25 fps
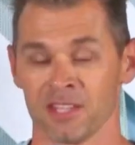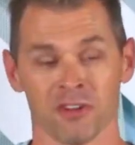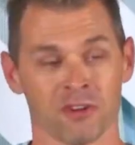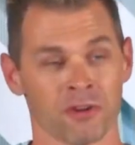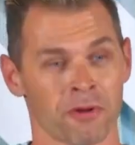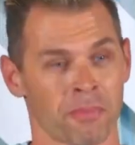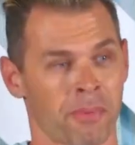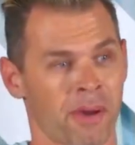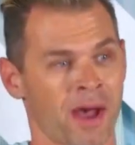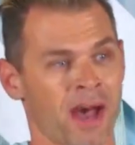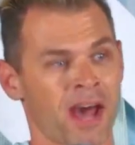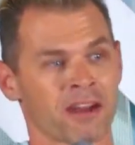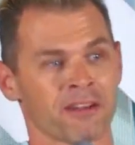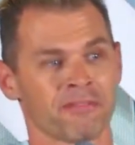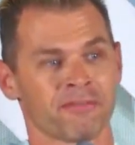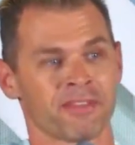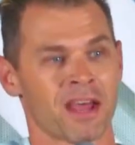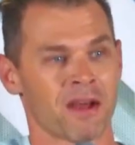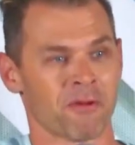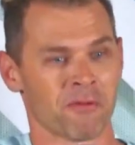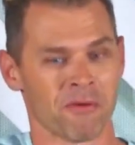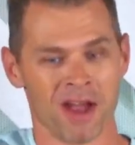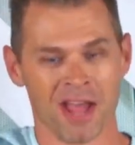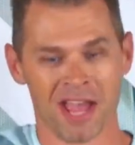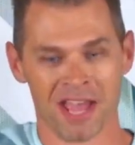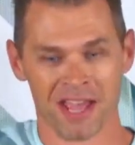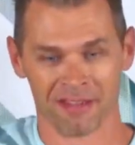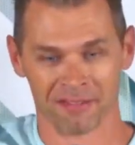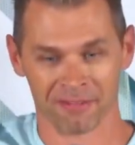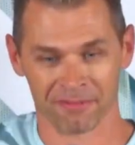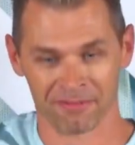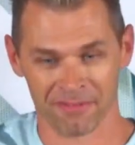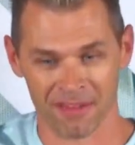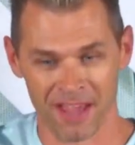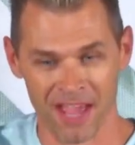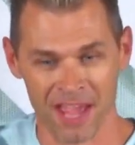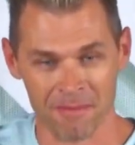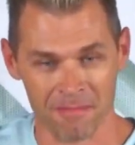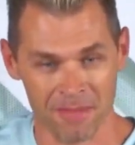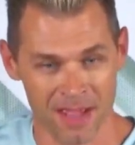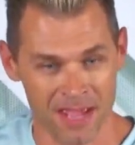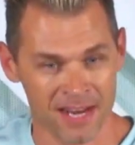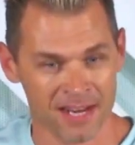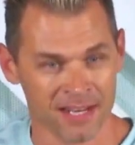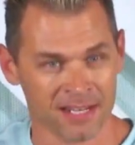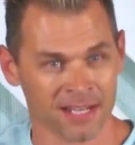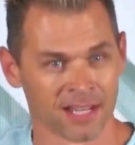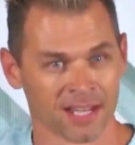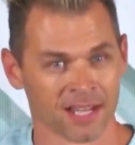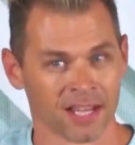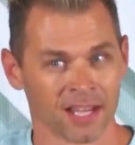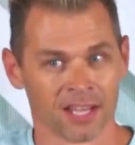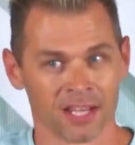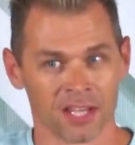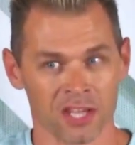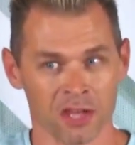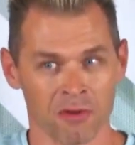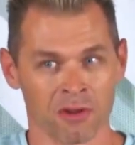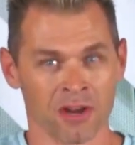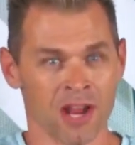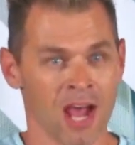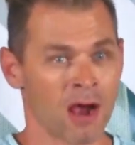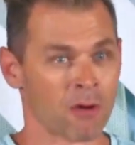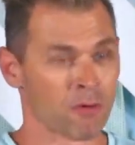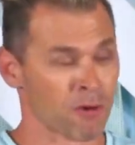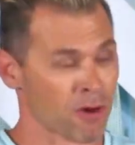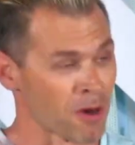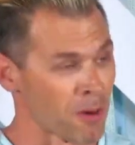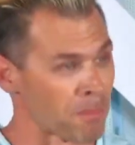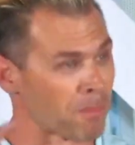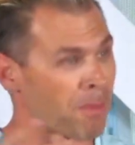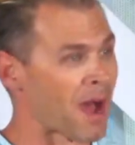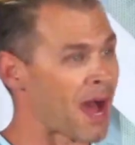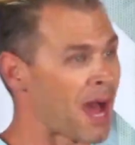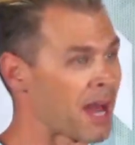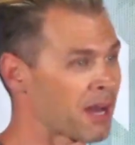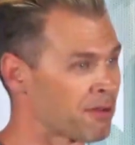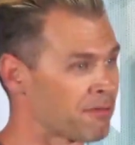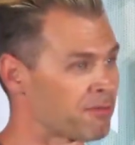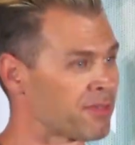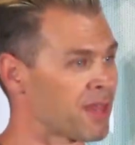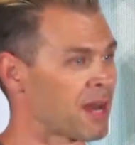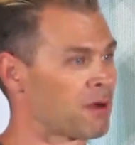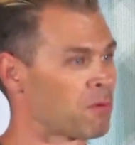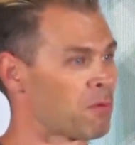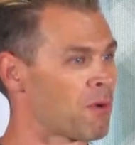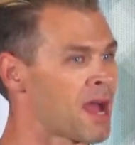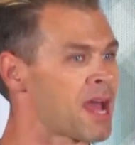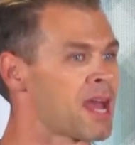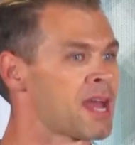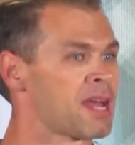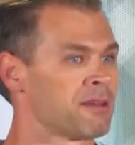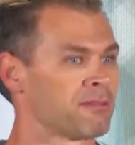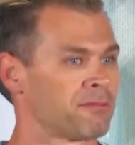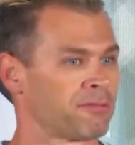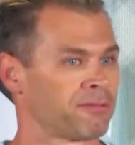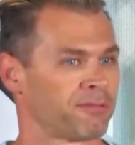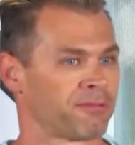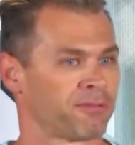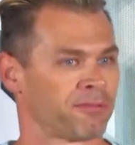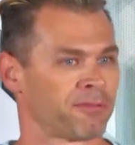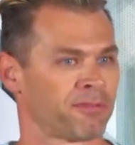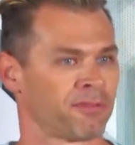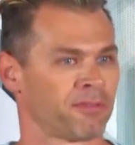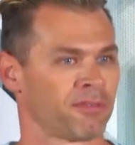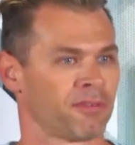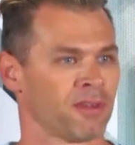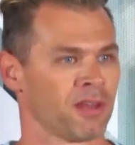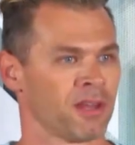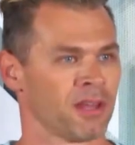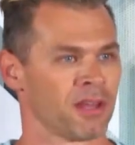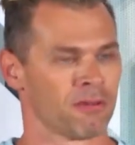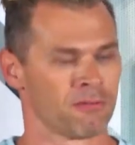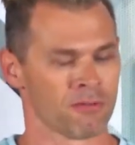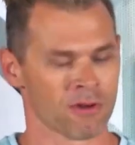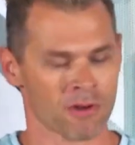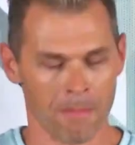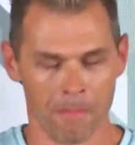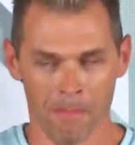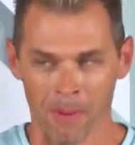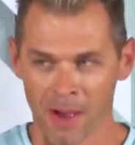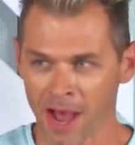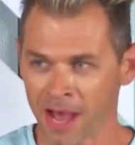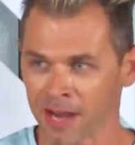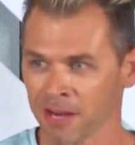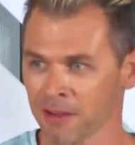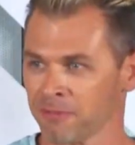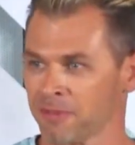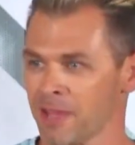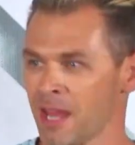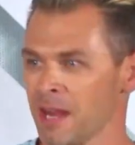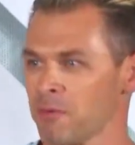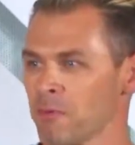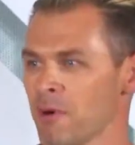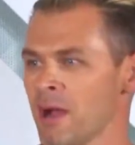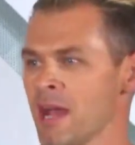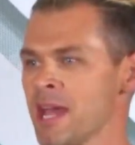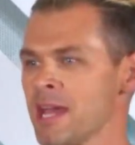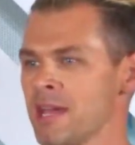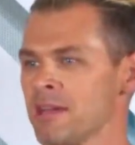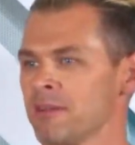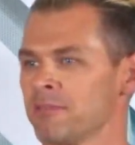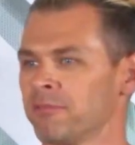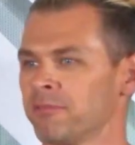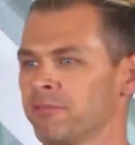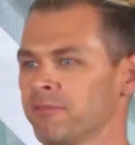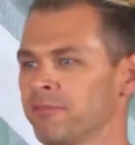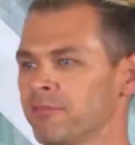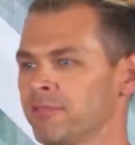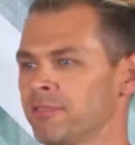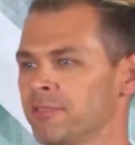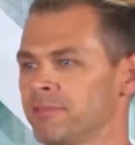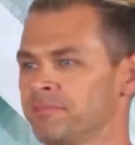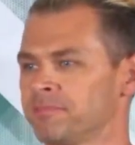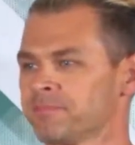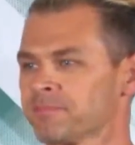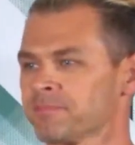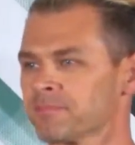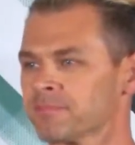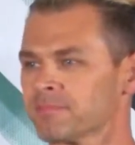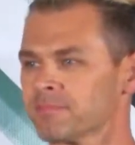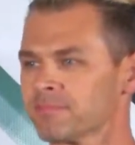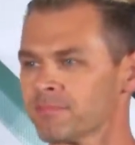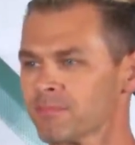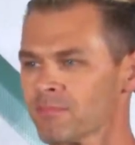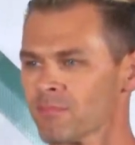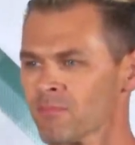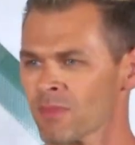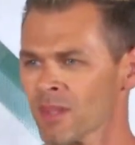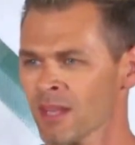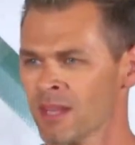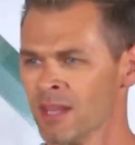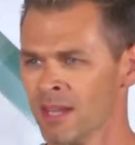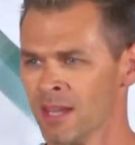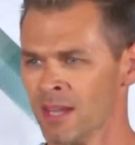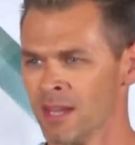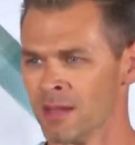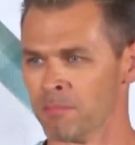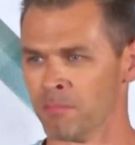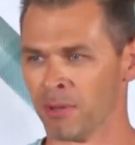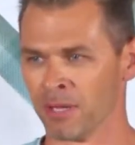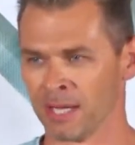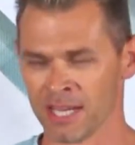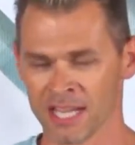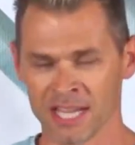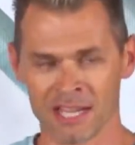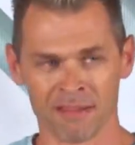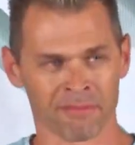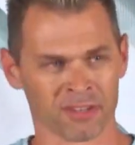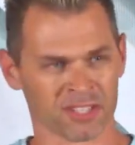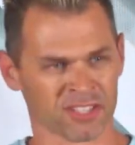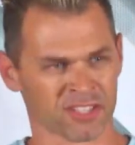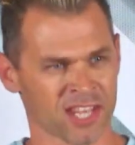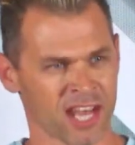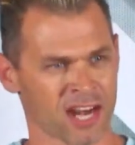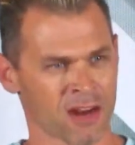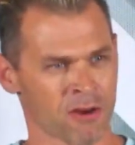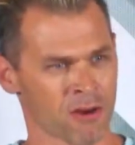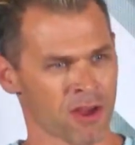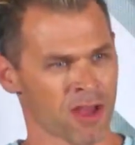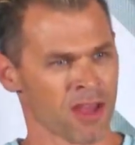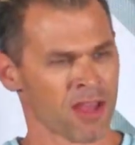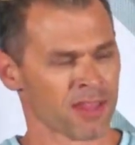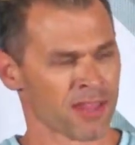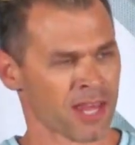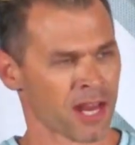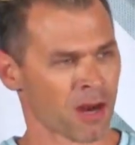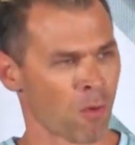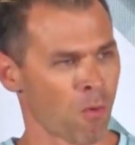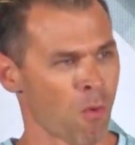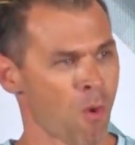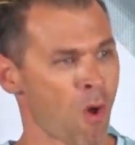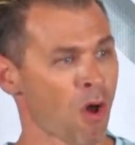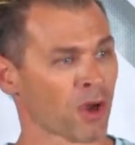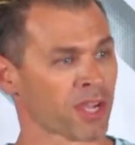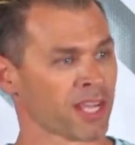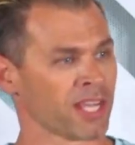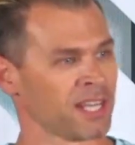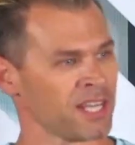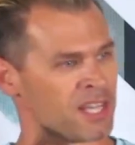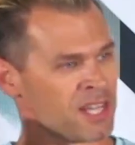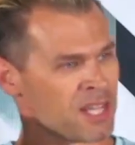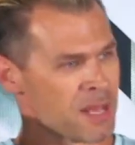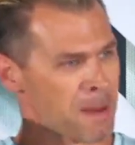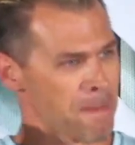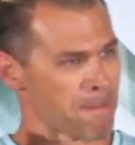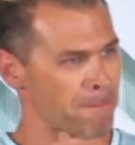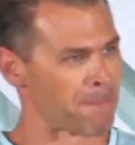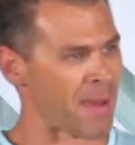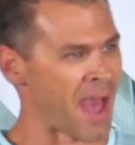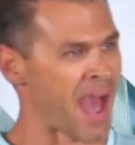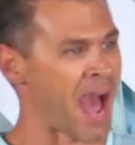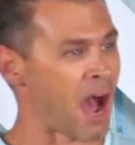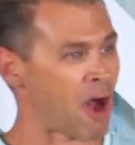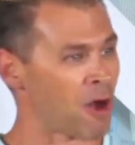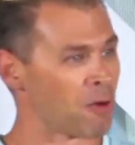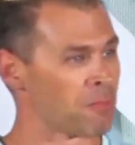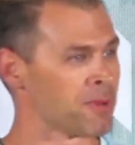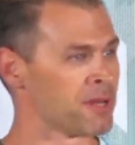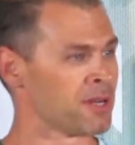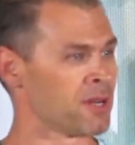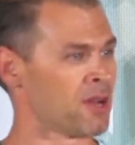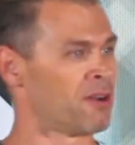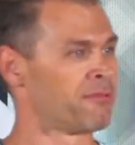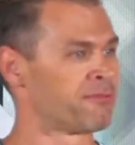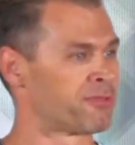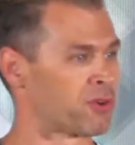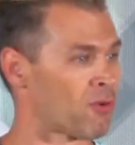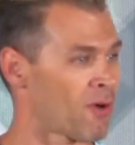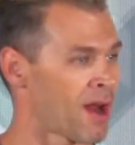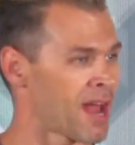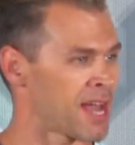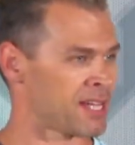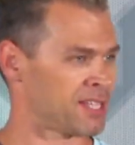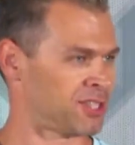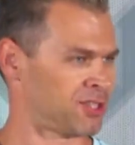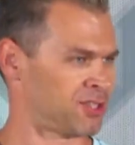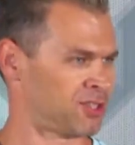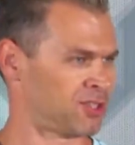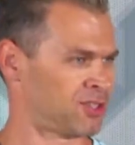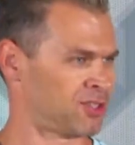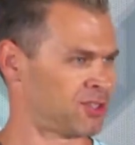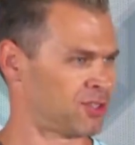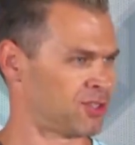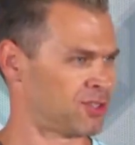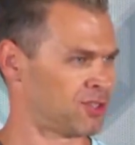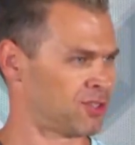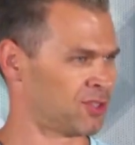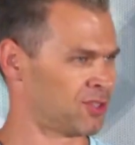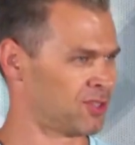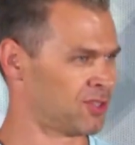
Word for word: You're a part of that wave. Amen. You and I, we're a part of that wave. We're a part of that wave. Believers that are, that are walking in the empowerment of grace.